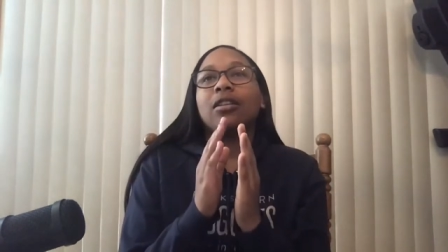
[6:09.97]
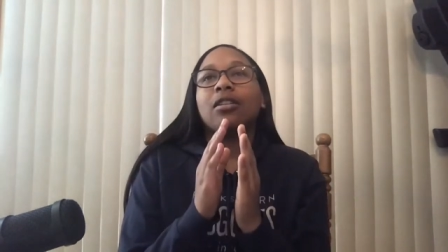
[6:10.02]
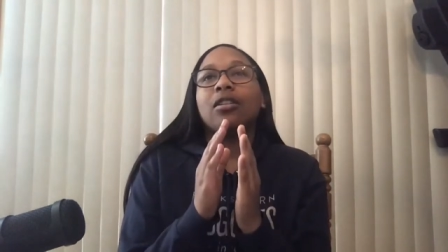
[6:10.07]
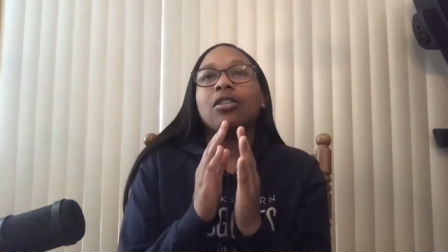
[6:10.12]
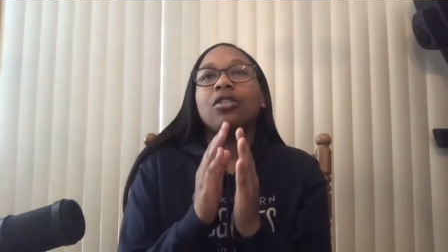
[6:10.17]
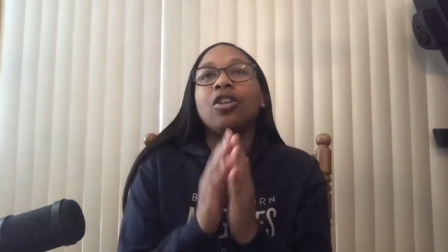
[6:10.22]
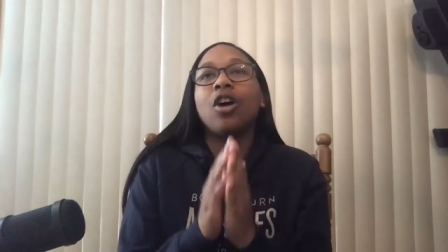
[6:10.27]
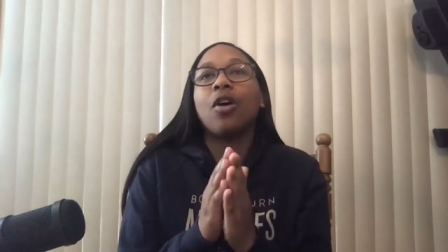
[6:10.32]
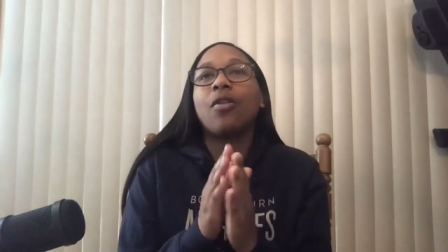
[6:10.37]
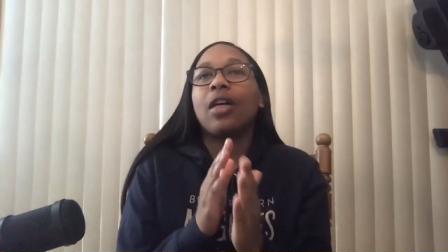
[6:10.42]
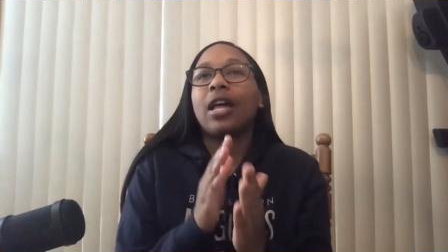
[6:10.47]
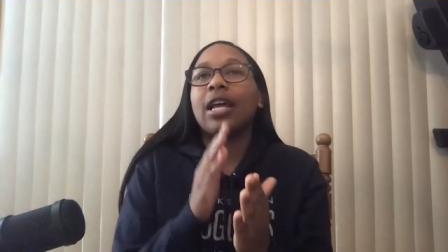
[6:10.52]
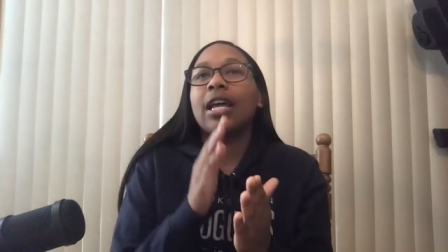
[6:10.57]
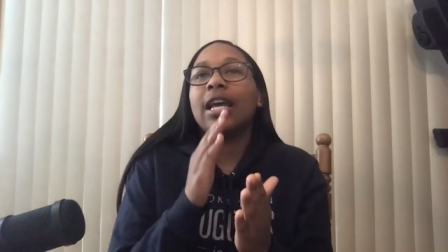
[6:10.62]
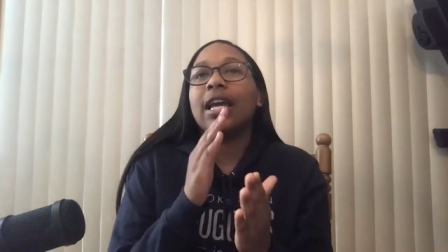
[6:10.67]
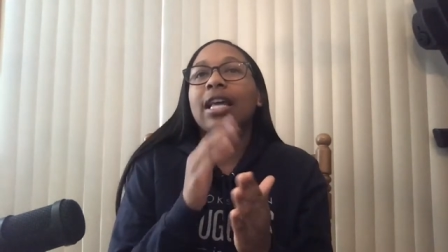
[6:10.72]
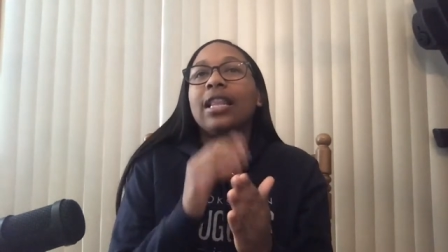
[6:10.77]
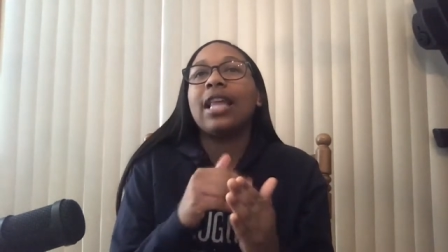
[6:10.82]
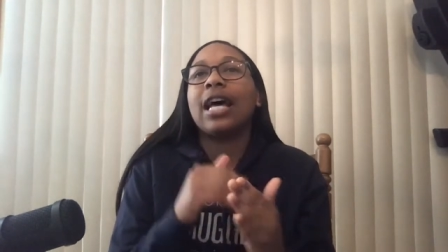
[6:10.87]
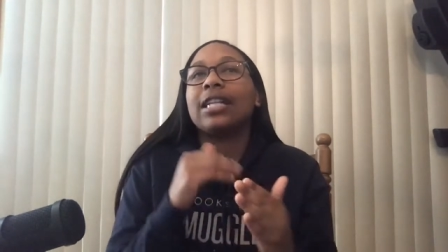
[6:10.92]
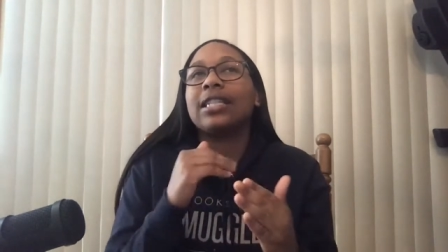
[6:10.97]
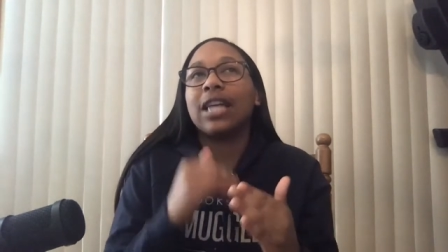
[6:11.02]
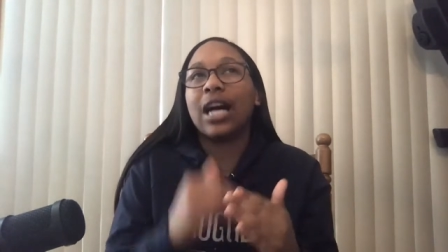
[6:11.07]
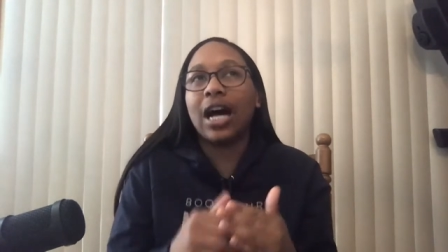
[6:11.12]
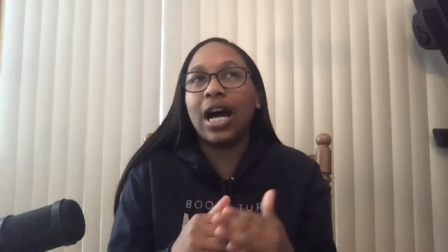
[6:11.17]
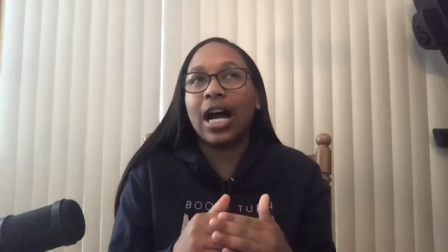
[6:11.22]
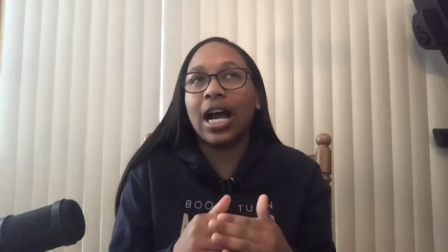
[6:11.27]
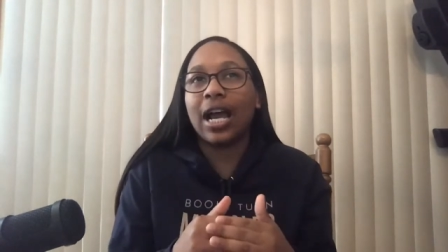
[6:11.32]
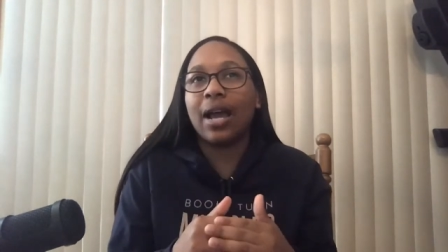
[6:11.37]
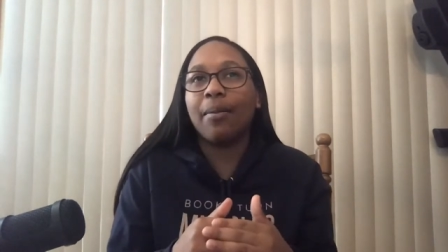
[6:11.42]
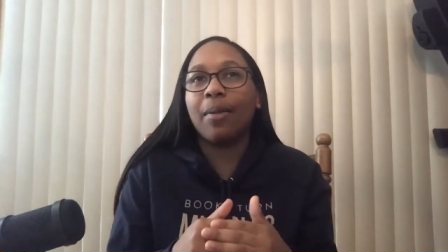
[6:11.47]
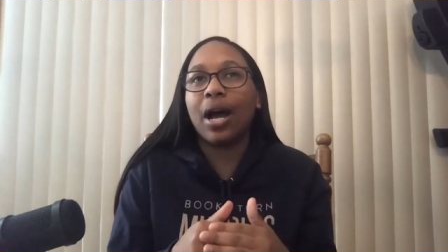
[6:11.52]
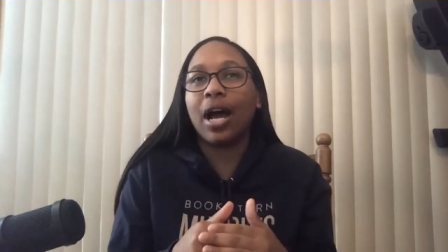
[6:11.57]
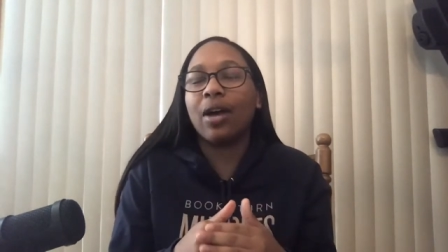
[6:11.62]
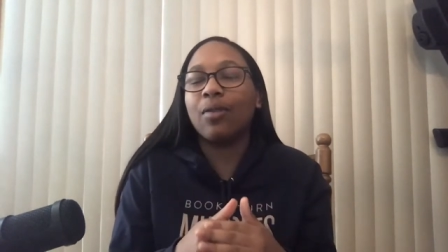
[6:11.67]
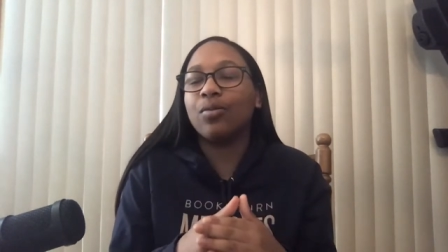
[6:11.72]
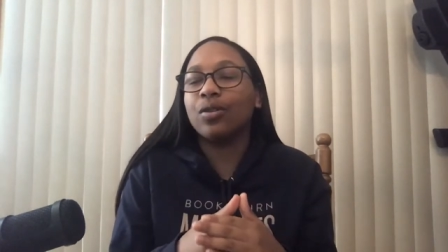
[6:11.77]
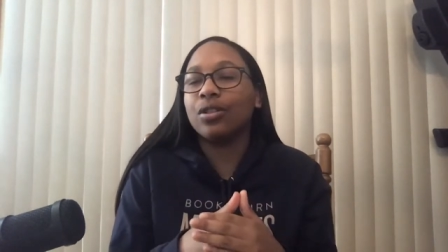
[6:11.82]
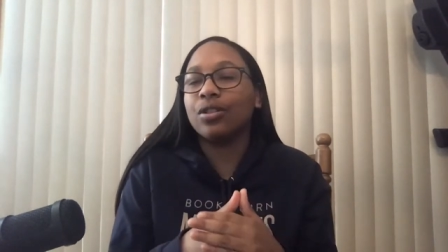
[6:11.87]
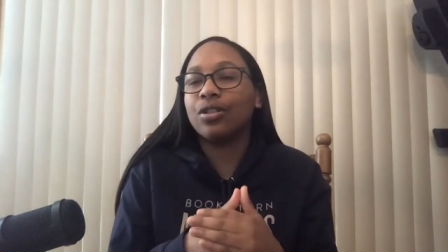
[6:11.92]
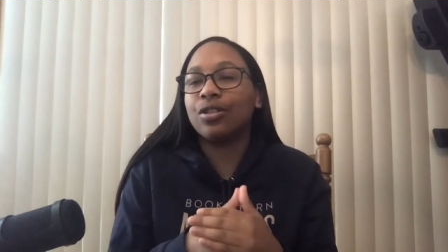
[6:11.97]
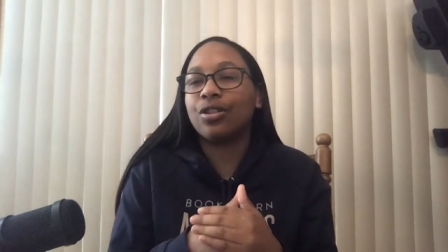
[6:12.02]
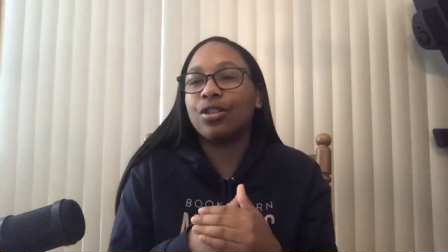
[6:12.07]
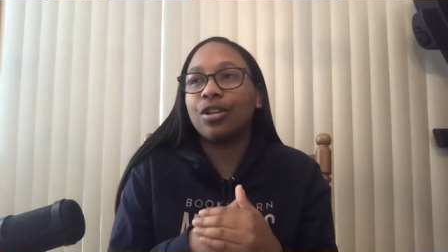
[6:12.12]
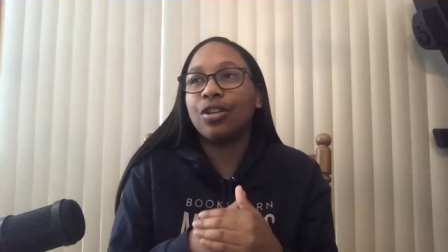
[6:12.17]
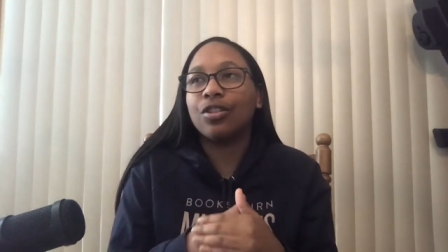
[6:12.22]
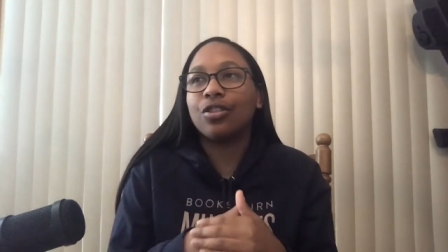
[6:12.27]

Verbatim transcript: know that in that time I was